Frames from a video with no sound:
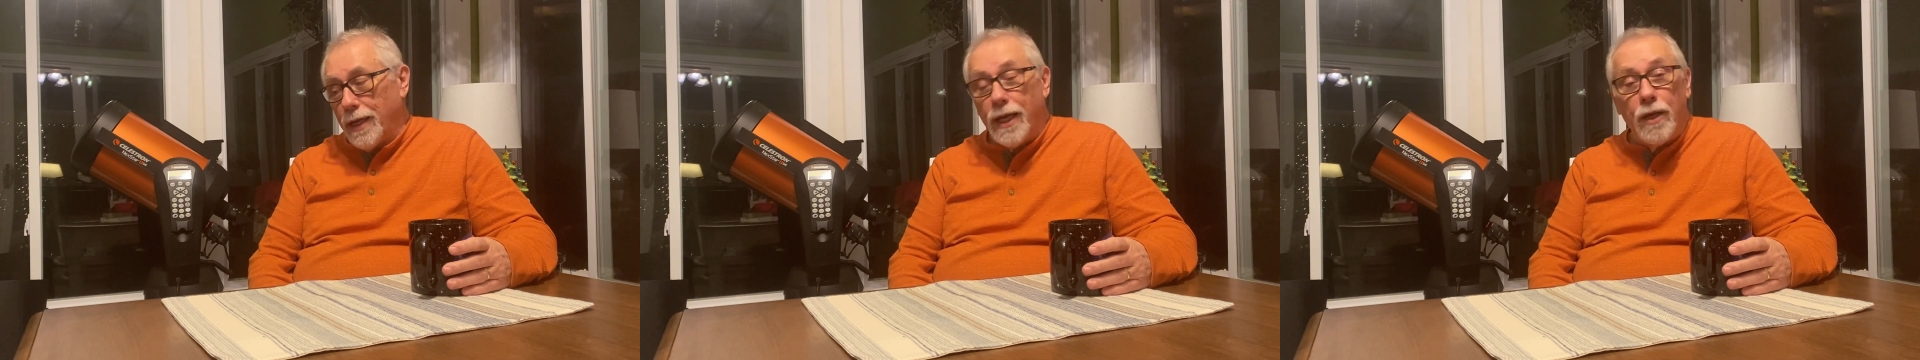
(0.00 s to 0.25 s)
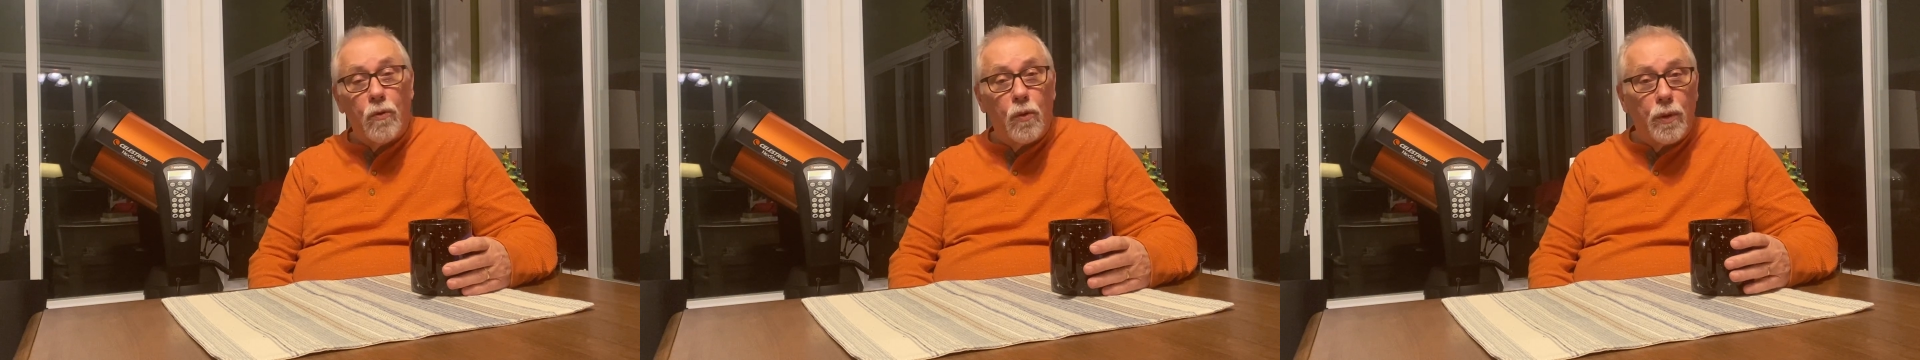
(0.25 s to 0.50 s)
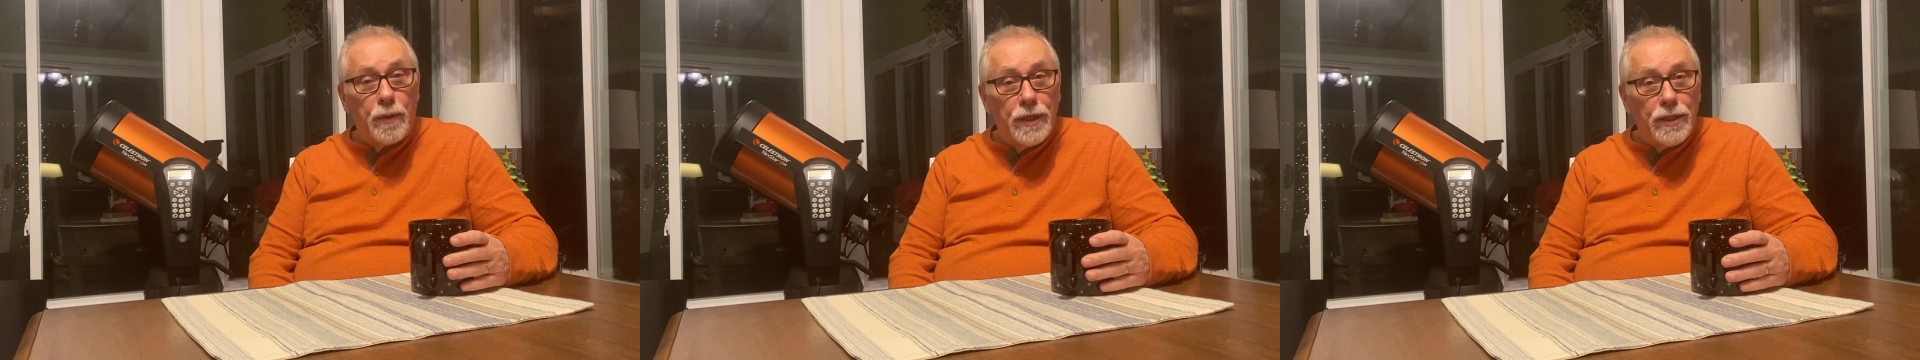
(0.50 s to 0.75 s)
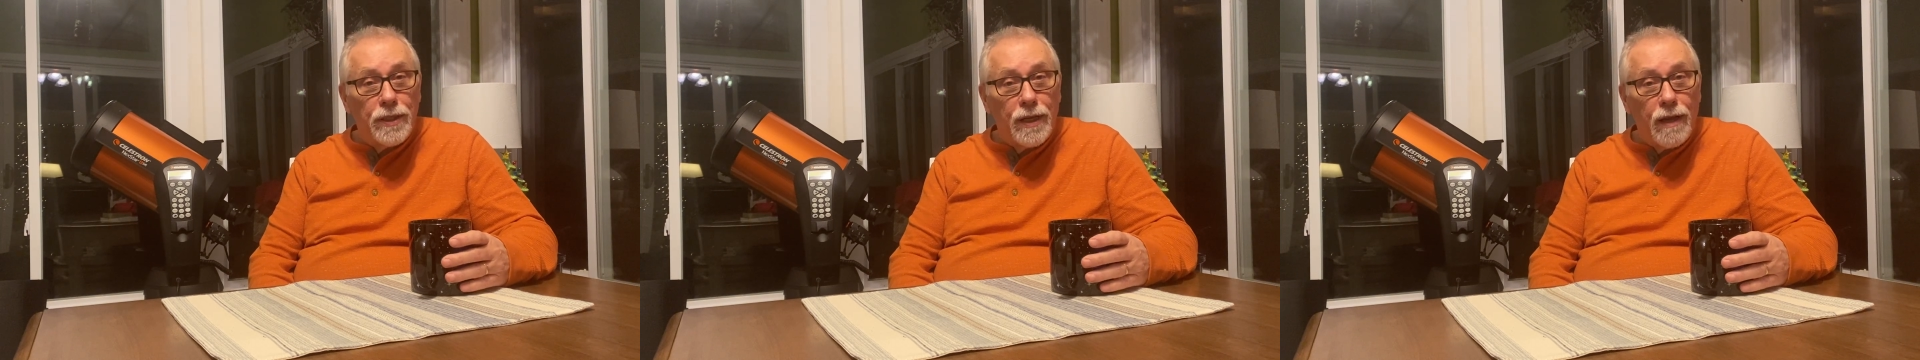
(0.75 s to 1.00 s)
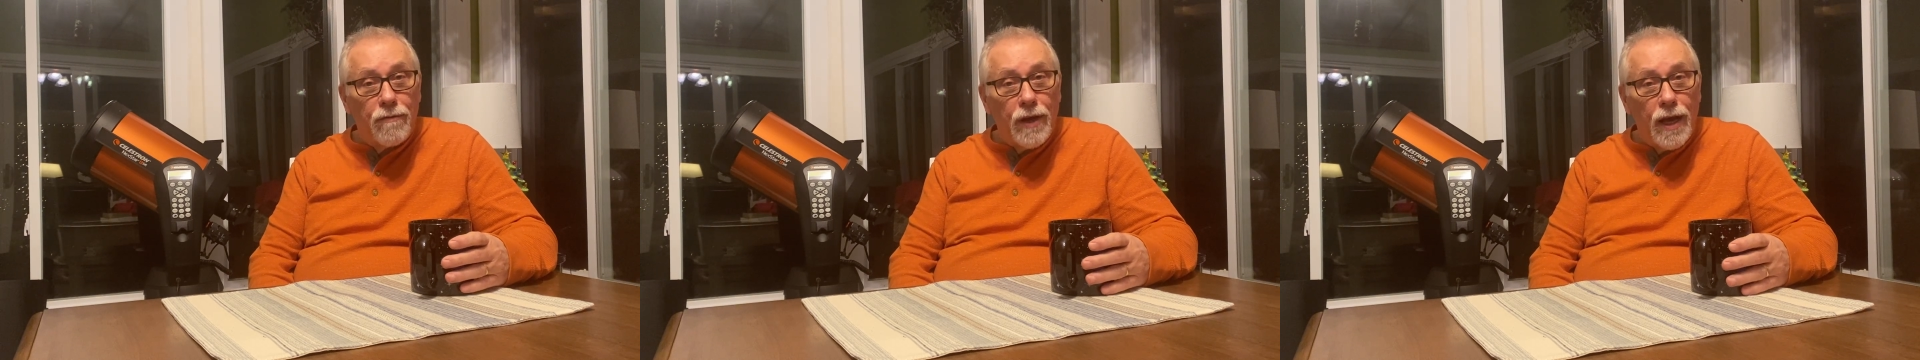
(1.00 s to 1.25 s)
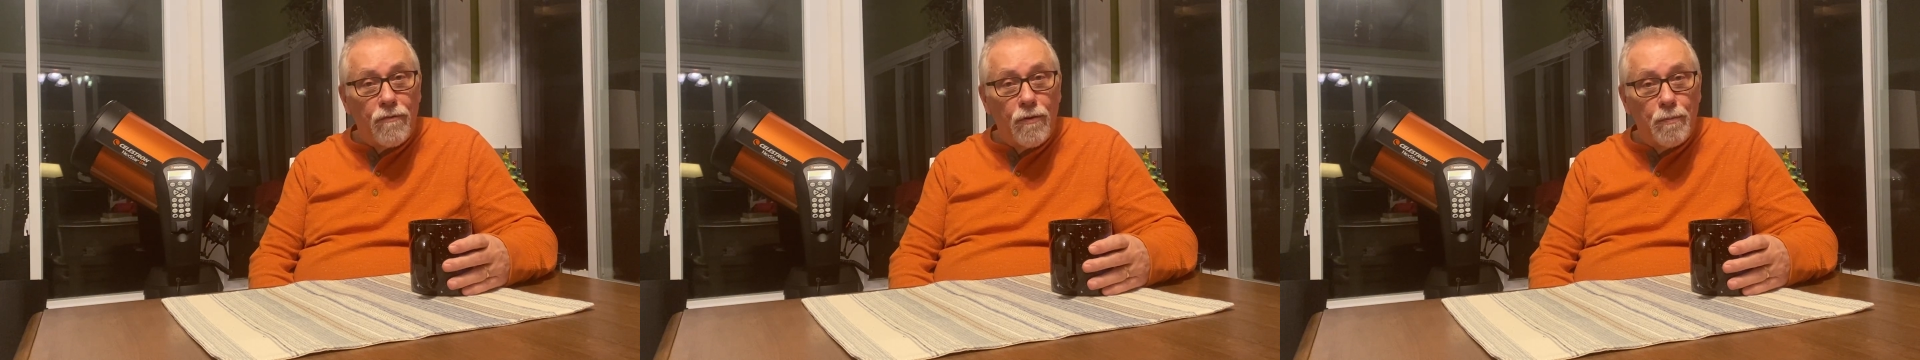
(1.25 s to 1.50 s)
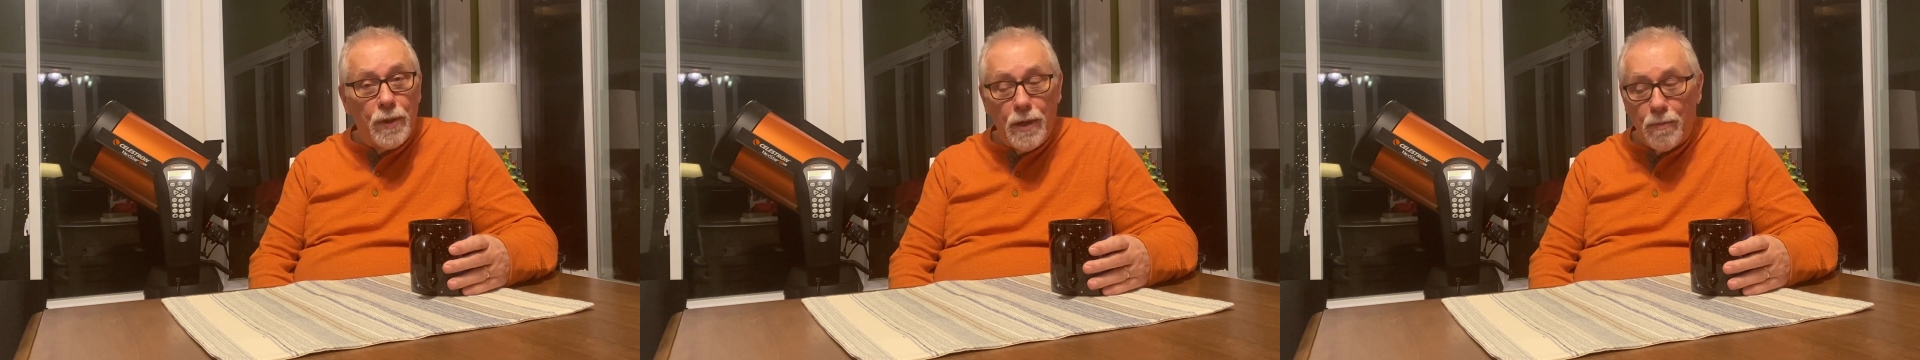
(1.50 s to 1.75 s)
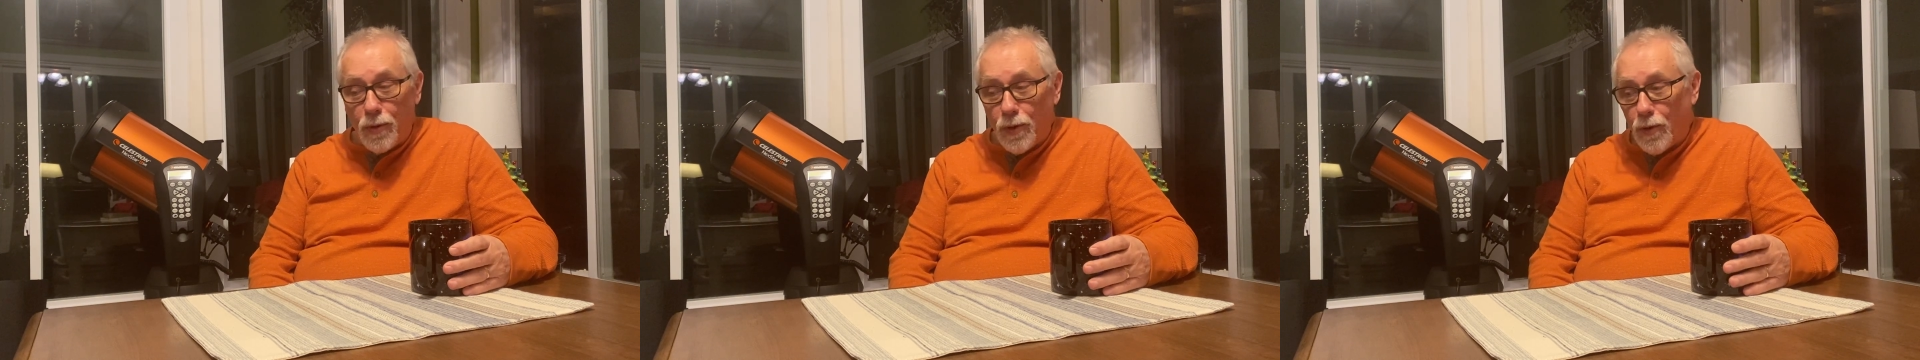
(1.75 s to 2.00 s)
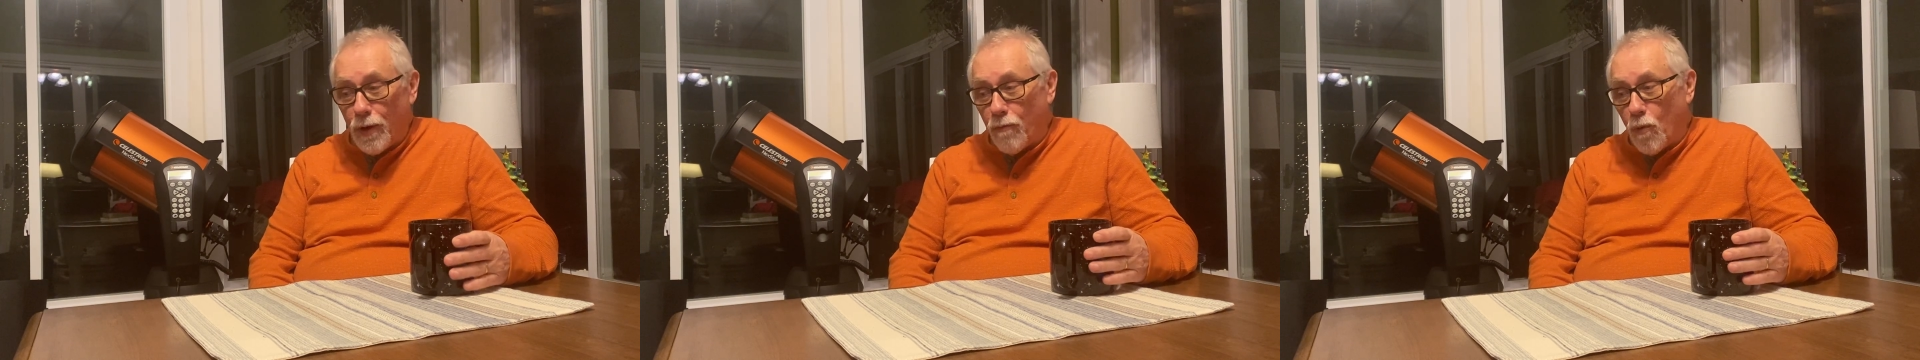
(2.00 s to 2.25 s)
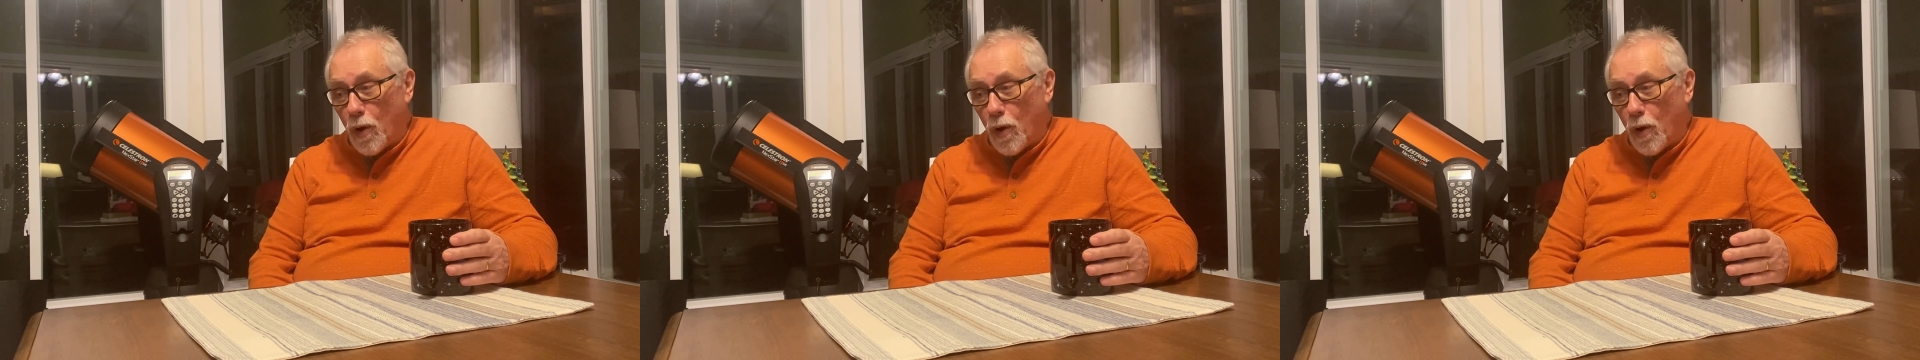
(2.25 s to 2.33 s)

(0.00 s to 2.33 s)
inquiries that I've got from people who have